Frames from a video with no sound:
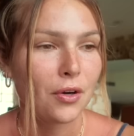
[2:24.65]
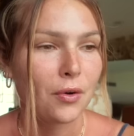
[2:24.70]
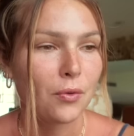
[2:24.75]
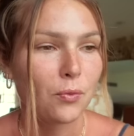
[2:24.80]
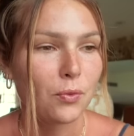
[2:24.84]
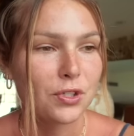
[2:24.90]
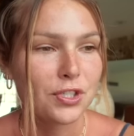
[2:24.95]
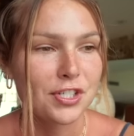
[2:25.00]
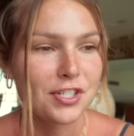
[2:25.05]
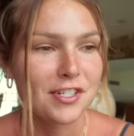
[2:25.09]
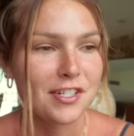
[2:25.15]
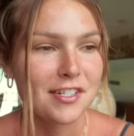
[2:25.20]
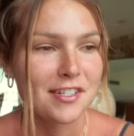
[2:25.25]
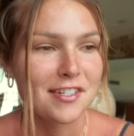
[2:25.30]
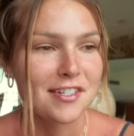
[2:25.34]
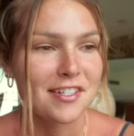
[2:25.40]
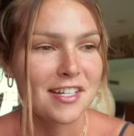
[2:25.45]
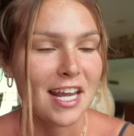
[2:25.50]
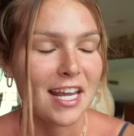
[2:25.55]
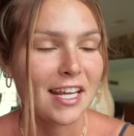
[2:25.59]
which is
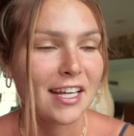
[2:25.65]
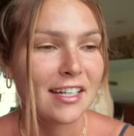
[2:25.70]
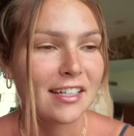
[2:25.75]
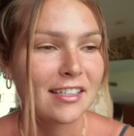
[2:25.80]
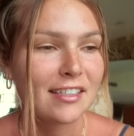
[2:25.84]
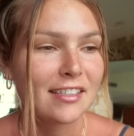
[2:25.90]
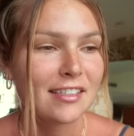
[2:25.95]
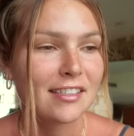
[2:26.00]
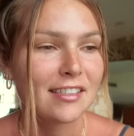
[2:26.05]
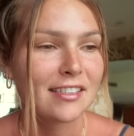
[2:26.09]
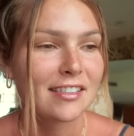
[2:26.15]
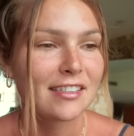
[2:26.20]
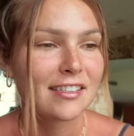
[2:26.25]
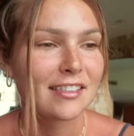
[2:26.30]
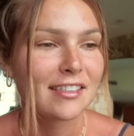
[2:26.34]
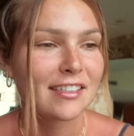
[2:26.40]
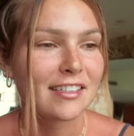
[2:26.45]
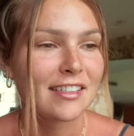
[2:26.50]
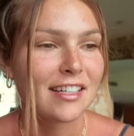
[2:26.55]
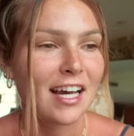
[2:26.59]
insane.
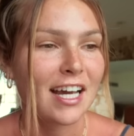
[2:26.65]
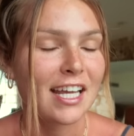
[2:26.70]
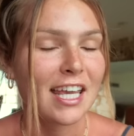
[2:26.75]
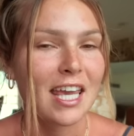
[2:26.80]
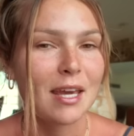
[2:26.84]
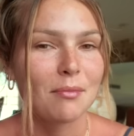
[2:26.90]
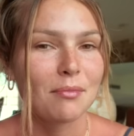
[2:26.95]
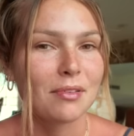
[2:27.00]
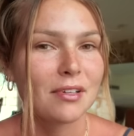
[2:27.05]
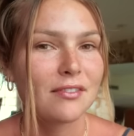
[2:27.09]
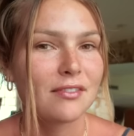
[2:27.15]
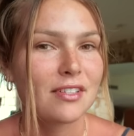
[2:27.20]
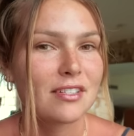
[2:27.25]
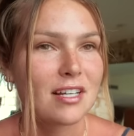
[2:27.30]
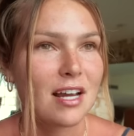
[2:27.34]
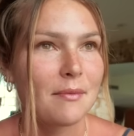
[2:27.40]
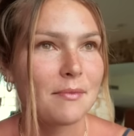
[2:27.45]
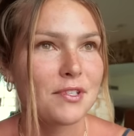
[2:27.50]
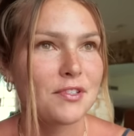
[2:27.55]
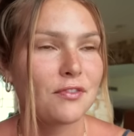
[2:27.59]
I can't believe the
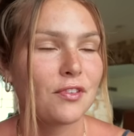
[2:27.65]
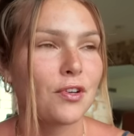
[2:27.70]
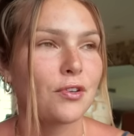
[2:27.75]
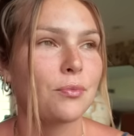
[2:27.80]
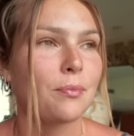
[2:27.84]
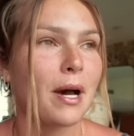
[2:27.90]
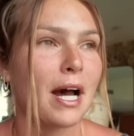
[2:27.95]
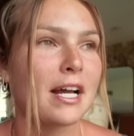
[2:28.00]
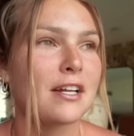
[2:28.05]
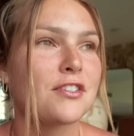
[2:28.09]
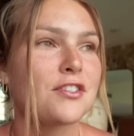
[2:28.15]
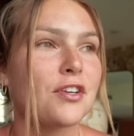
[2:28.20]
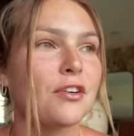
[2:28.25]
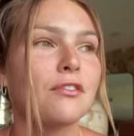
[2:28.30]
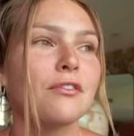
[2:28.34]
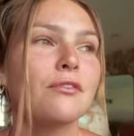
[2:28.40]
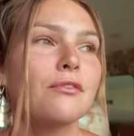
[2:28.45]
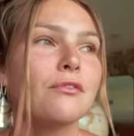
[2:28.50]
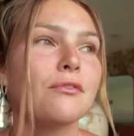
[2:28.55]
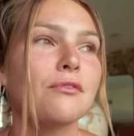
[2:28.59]
time has flown by
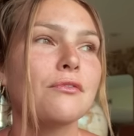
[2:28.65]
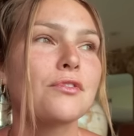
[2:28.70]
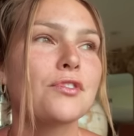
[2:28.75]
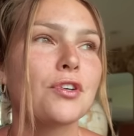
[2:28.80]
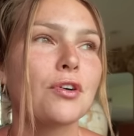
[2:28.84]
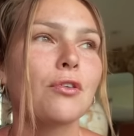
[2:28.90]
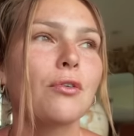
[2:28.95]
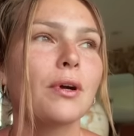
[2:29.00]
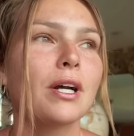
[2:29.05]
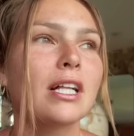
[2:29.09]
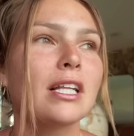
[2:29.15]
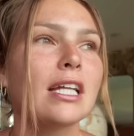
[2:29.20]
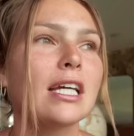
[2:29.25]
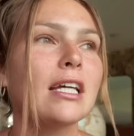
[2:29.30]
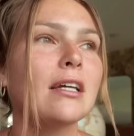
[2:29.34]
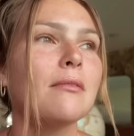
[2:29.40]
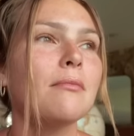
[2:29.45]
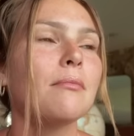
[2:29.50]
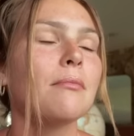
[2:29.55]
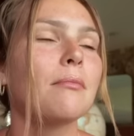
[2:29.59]
so
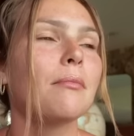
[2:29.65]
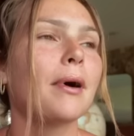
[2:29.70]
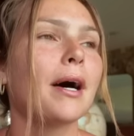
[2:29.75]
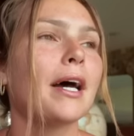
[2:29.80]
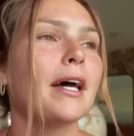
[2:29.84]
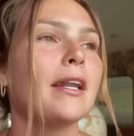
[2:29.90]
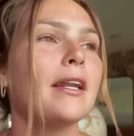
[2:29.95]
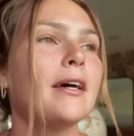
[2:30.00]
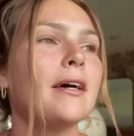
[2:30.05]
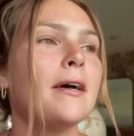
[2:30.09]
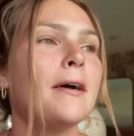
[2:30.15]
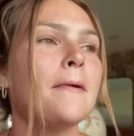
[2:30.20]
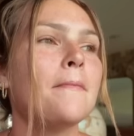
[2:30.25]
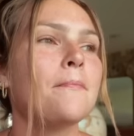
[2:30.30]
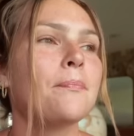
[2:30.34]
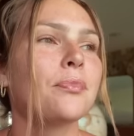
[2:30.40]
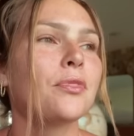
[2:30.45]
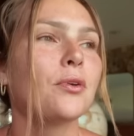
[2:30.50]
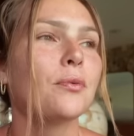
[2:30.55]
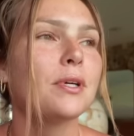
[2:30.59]
quickly. But
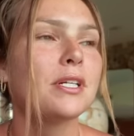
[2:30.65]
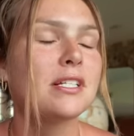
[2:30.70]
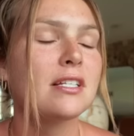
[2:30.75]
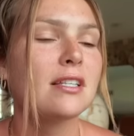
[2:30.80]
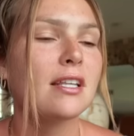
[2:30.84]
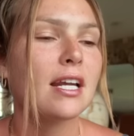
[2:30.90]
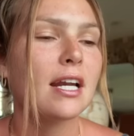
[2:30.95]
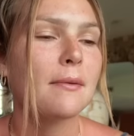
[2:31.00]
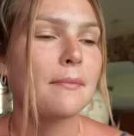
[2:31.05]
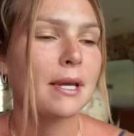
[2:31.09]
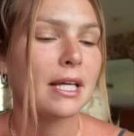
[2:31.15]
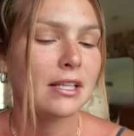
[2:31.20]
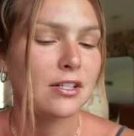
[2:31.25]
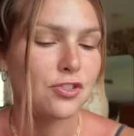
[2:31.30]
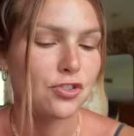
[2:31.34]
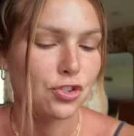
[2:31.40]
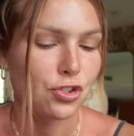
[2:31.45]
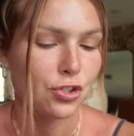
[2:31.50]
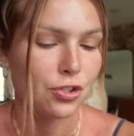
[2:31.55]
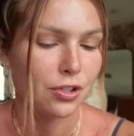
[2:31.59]
the reason that I made this
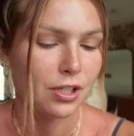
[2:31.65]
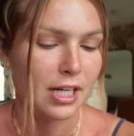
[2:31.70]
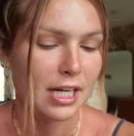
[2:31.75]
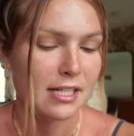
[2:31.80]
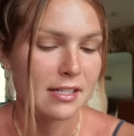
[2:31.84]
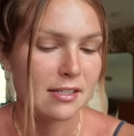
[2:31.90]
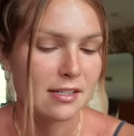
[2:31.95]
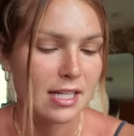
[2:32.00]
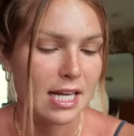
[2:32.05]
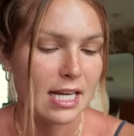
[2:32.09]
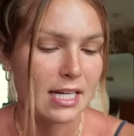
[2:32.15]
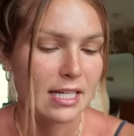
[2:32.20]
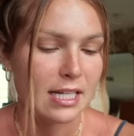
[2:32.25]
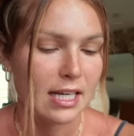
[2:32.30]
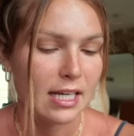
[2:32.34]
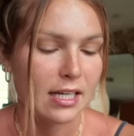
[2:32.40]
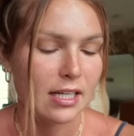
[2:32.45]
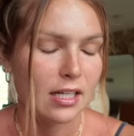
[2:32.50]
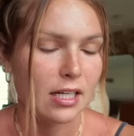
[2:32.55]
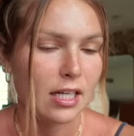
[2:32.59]
journal and I designed
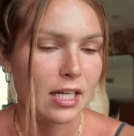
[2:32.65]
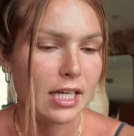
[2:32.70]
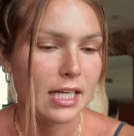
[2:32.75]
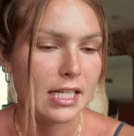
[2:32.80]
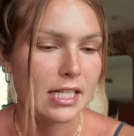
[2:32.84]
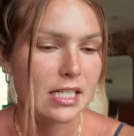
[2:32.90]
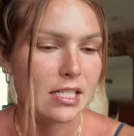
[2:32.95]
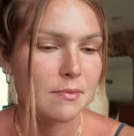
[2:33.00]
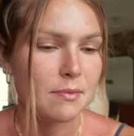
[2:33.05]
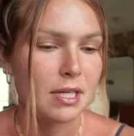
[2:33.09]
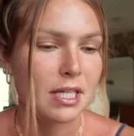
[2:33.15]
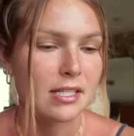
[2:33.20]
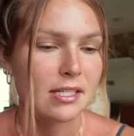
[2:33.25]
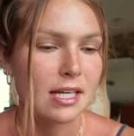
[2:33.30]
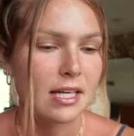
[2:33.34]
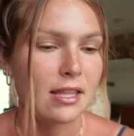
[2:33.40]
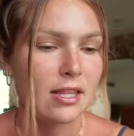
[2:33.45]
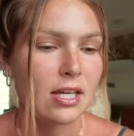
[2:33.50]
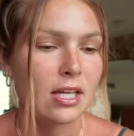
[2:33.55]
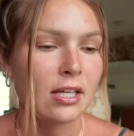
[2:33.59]
it is because
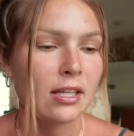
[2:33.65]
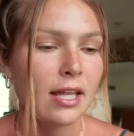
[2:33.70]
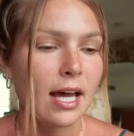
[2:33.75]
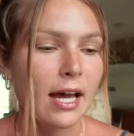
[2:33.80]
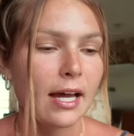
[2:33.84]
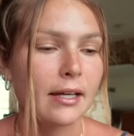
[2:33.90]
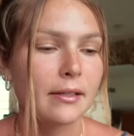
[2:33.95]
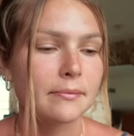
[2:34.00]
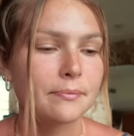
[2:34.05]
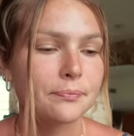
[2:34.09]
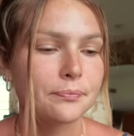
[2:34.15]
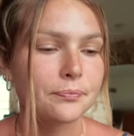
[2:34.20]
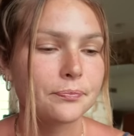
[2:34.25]
I think that